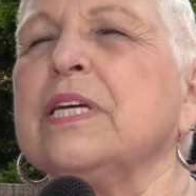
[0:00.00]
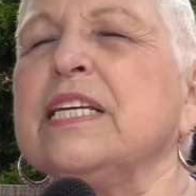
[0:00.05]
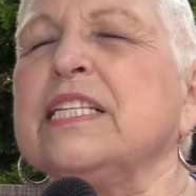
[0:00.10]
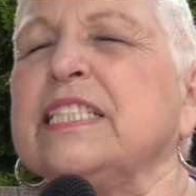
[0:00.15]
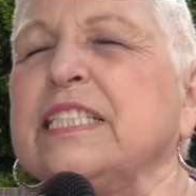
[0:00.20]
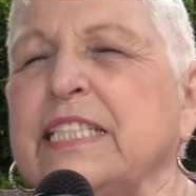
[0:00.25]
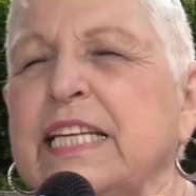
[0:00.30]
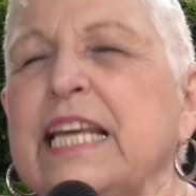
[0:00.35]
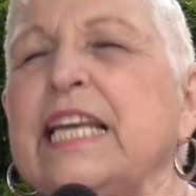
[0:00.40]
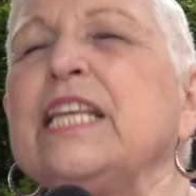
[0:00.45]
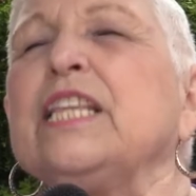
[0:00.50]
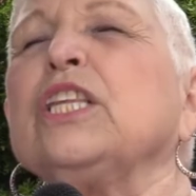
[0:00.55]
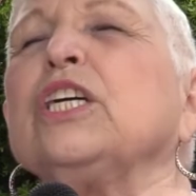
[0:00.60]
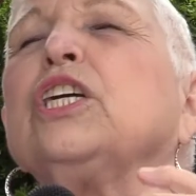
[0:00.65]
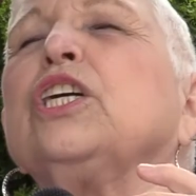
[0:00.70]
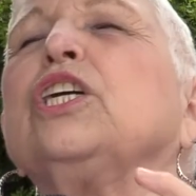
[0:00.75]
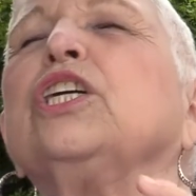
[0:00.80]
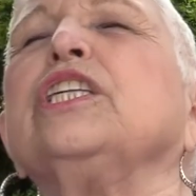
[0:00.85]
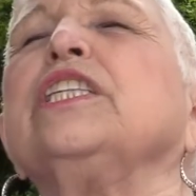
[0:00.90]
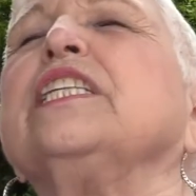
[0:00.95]
See the
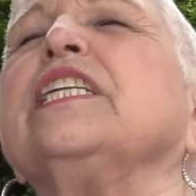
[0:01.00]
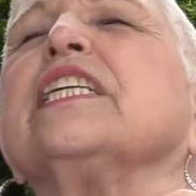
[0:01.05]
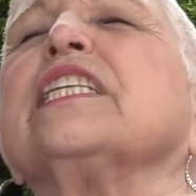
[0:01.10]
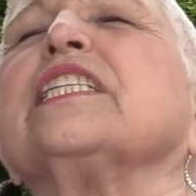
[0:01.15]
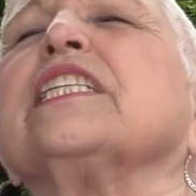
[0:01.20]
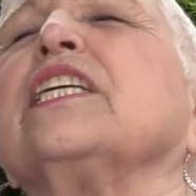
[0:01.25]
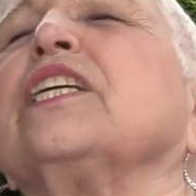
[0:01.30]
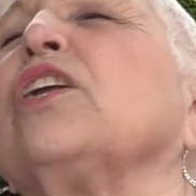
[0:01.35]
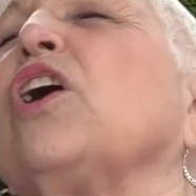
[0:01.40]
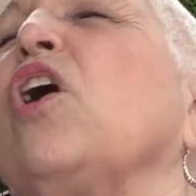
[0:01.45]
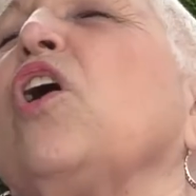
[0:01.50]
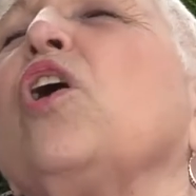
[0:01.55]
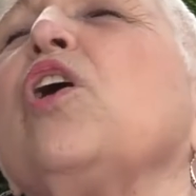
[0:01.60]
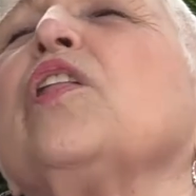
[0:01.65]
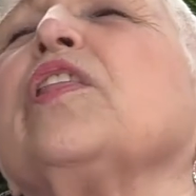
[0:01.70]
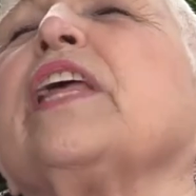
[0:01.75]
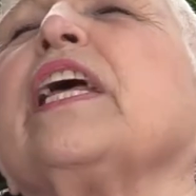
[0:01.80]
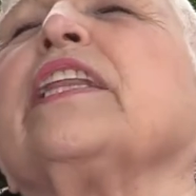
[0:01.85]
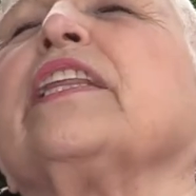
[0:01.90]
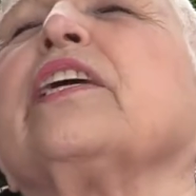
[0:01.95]
goodness in
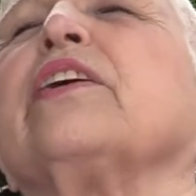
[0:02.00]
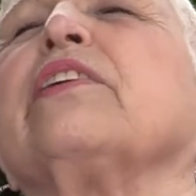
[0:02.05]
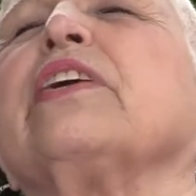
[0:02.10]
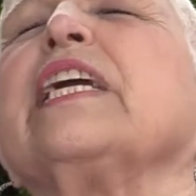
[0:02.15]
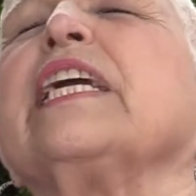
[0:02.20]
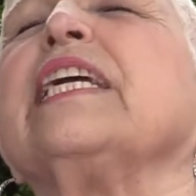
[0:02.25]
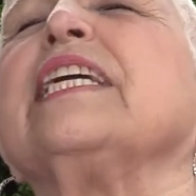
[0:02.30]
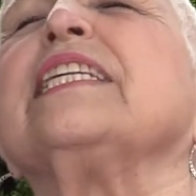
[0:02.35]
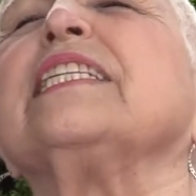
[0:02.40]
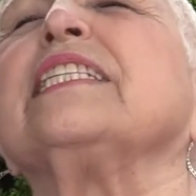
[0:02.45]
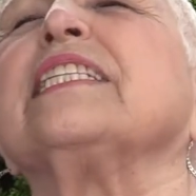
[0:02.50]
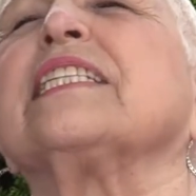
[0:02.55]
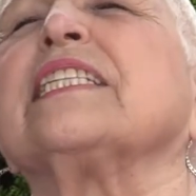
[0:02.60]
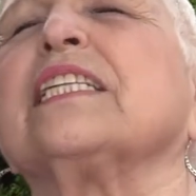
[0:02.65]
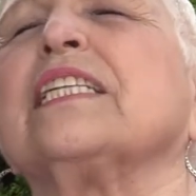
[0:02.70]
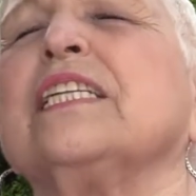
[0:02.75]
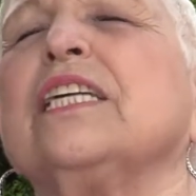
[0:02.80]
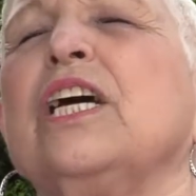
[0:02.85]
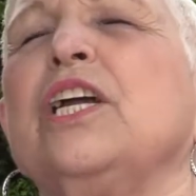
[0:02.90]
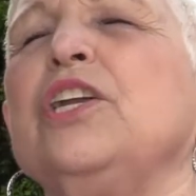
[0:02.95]
all that there
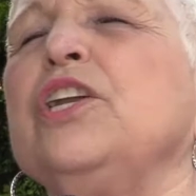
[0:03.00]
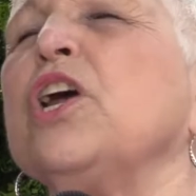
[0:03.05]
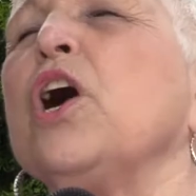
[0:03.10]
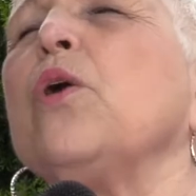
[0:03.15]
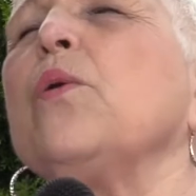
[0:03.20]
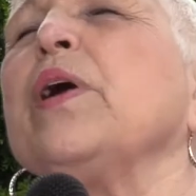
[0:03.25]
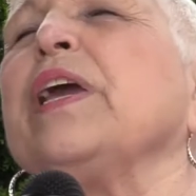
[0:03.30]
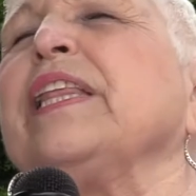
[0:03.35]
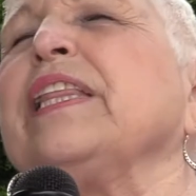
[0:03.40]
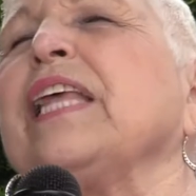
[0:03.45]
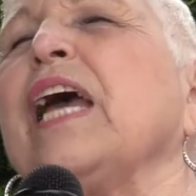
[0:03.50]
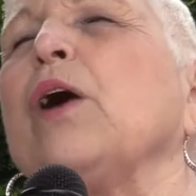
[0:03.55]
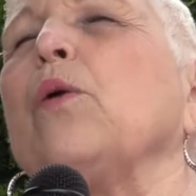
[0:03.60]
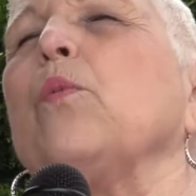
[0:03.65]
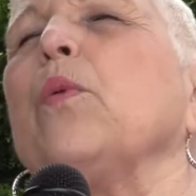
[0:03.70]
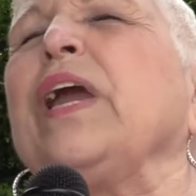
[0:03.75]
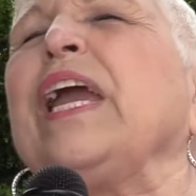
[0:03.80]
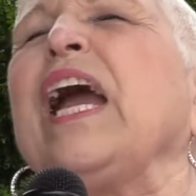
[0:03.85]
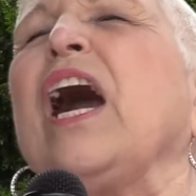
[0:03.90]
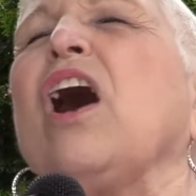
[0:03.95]
is, knowing that
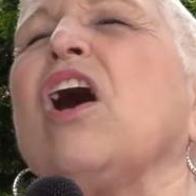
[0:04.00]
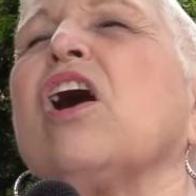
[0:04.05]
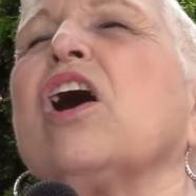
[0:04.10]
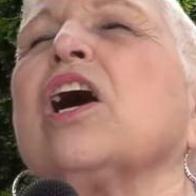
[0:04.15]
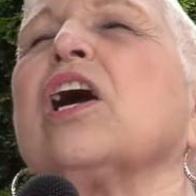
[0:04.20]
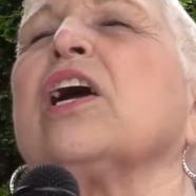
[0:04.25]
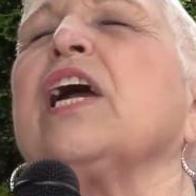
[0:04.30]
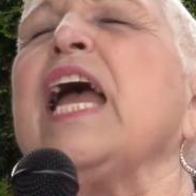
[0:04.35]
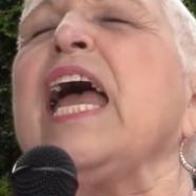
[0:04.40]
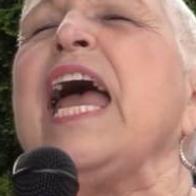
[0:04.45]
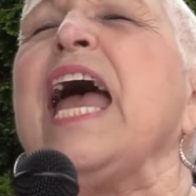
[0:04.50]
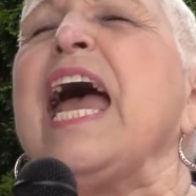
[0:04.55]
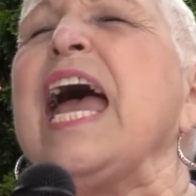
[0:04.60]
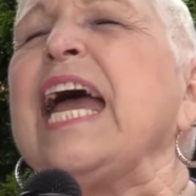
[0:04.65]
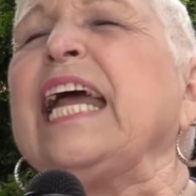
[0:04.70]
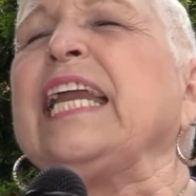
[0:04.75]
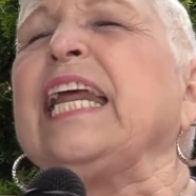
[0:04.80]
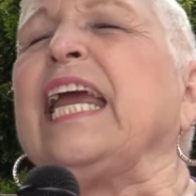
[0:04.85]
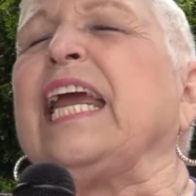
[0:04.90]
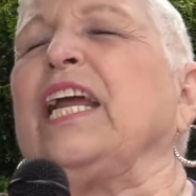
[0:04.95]
we are
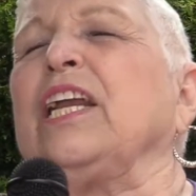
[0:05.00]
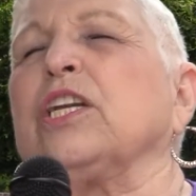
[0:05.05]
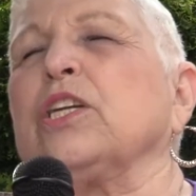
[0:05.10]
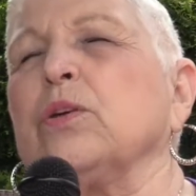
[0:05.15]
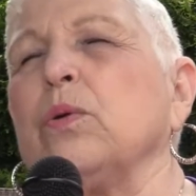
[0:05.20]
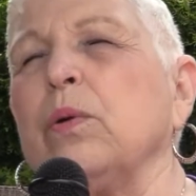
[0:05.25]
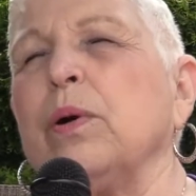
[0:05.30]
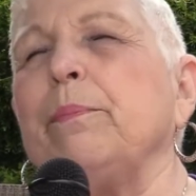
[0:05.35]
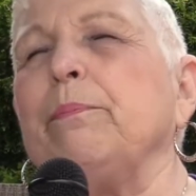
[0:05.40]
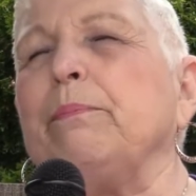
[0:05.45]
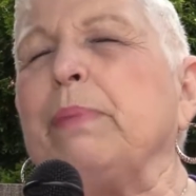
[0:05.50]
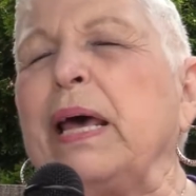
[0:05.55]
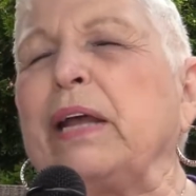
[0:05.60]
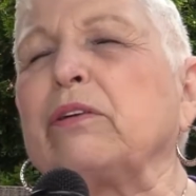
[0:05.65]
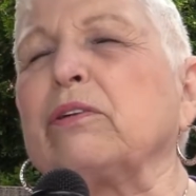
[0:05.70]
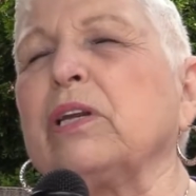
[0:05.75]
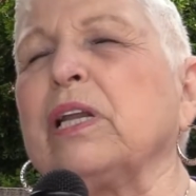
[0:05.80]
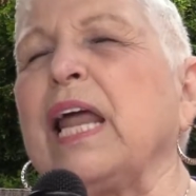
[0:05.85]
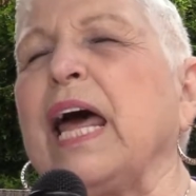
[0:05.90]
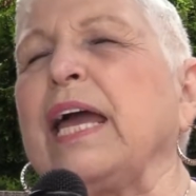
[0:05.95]
heading to a
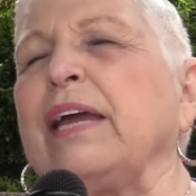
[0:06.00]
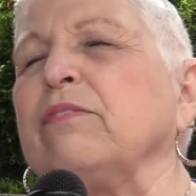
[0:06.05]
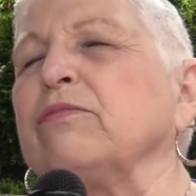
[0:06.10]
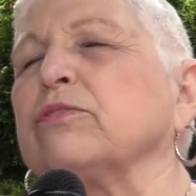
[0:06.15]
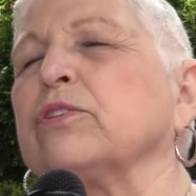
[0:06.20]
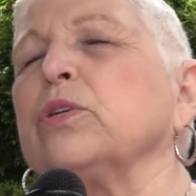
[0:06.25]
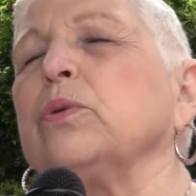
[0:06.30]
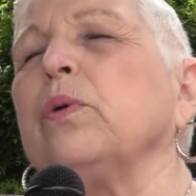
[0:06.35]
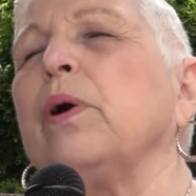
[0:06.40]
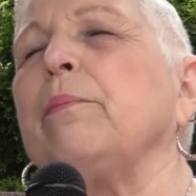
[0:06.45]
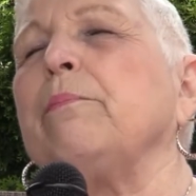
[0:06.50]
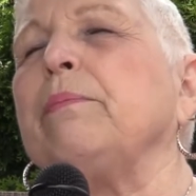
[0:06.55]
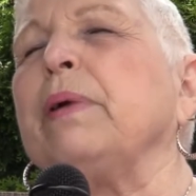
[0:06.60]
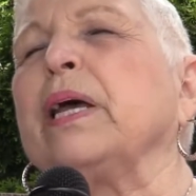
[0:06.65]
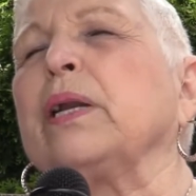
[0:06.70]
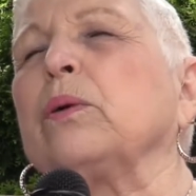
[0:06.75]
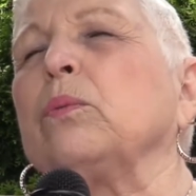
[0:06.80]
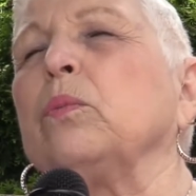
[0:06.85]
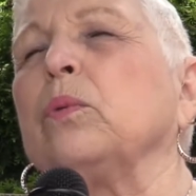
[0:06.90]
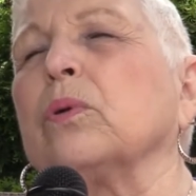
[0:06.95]
better life, to a
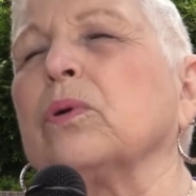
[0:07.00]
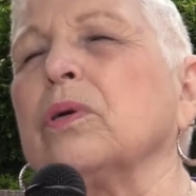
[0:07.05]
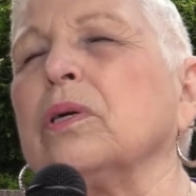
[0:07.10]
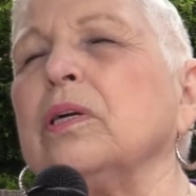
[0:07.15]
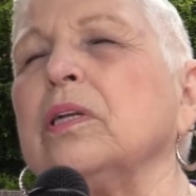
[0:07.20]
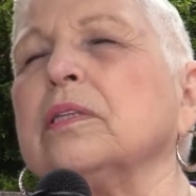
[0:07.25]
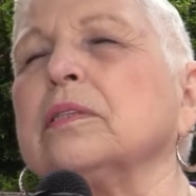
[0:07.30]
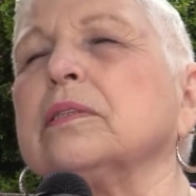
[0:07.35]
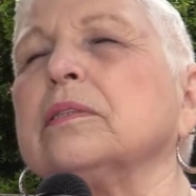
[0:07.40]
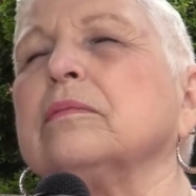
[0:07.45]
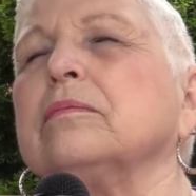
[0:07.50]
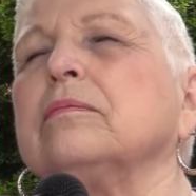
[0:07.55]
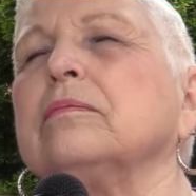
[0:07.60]
better world.